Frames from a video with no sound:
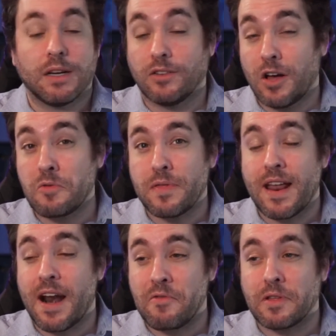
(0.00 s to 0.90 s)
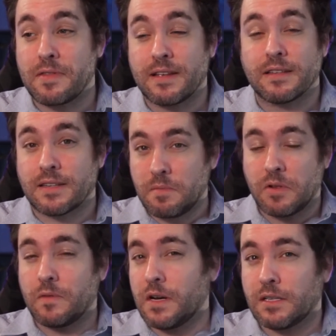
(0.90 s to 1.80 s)
And along with that, I really think it's going to
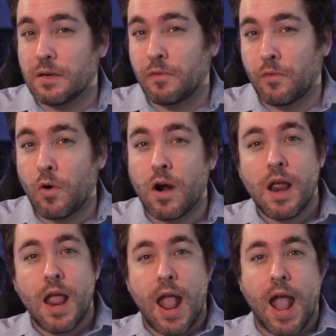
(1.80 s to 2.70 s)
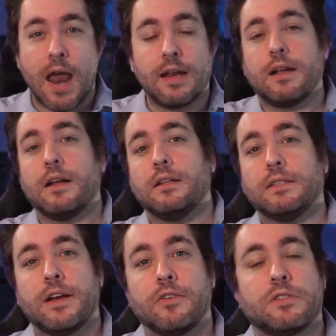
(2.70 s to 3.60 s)
be what I said before, adding
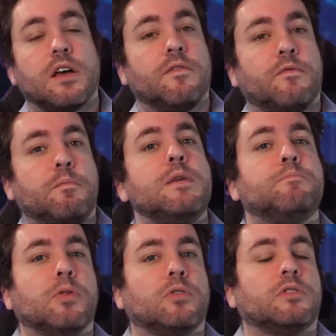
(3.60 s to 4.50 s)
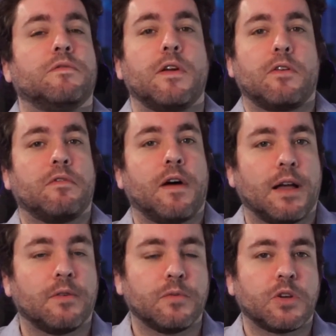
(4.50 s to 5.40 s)
layers of people to
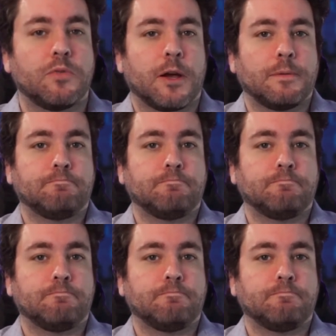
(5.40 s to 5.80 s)
verify what's going on.